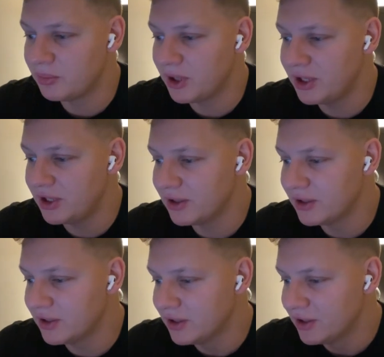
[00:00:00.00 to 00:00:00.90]
Romania.
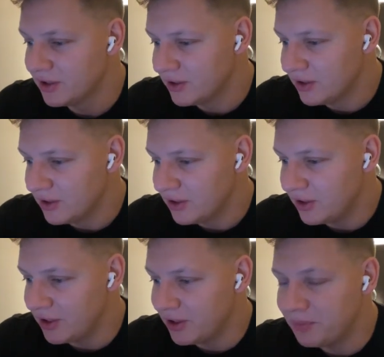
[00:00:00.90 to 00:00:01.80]

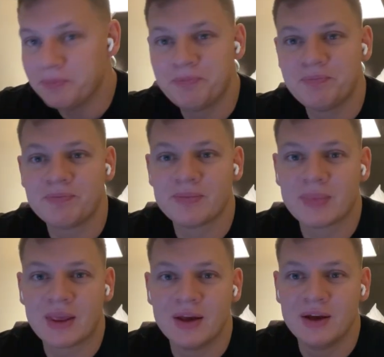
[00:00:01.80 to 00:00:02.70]
Um,
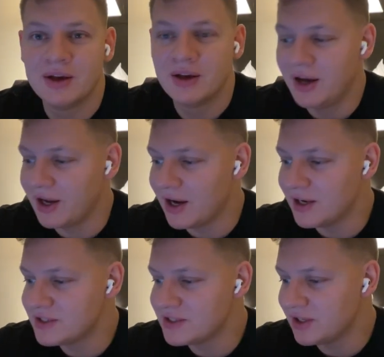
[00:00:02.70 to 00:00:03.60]
hi
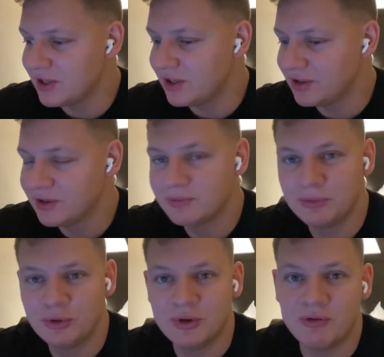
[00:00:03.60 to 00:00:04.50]
guys, uh,
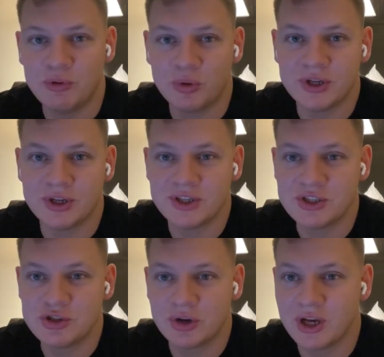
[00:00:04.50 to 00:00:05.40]
good everyone that's
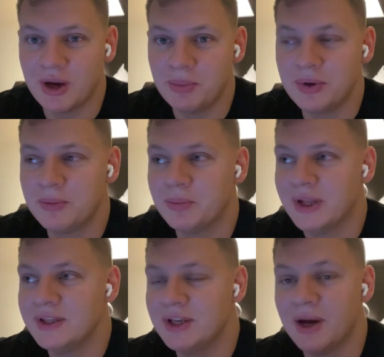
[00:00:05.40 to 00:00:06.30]
joining up.
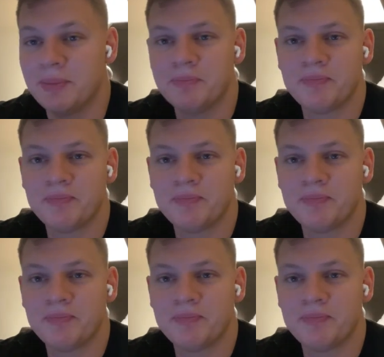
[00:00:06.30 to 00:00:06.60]
But yeah,